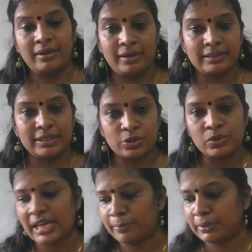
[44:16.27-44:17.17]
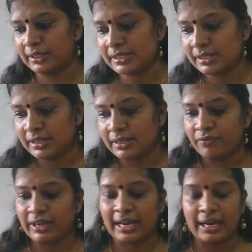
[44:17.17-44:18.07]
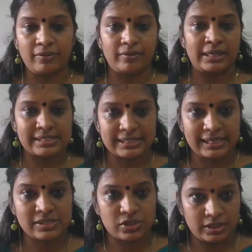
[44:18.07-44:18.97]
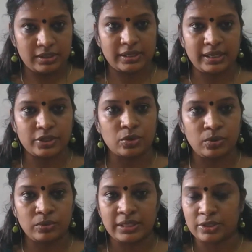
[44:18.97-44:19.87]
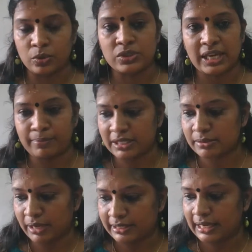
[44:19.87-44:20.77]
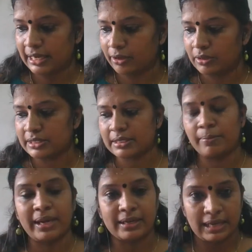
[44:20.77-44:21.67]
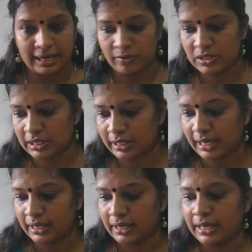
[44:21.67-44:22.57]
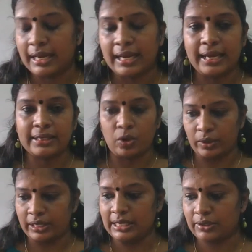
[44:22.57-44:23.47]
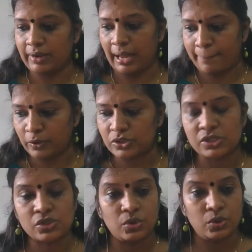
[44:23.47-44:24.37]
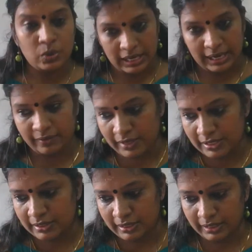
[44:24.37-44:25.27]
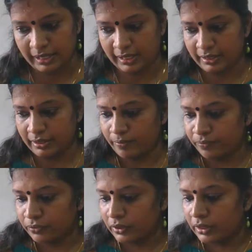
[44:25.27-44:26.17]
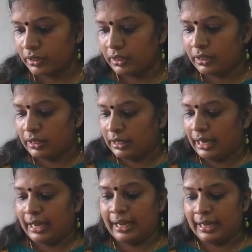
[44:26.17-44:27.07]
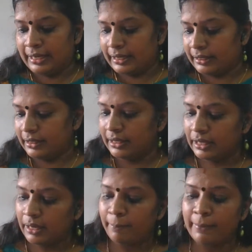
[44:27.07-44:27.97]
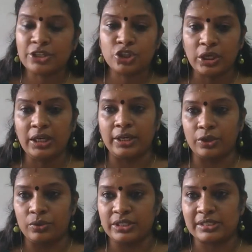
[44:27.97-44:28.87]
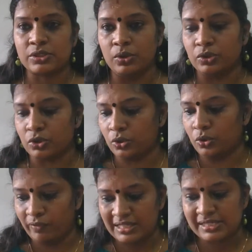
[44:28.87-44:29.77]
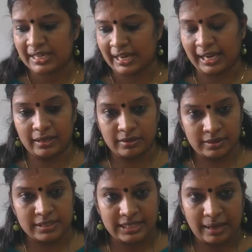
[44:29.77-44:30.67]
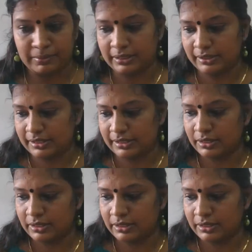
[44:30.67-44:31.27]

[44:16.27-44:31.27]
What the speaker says: the 2 chapters. We have discussed here the 2 chapters, multilingualism and language learning, and cognitive approaches to language learning. And make sure you just go through once again the chapters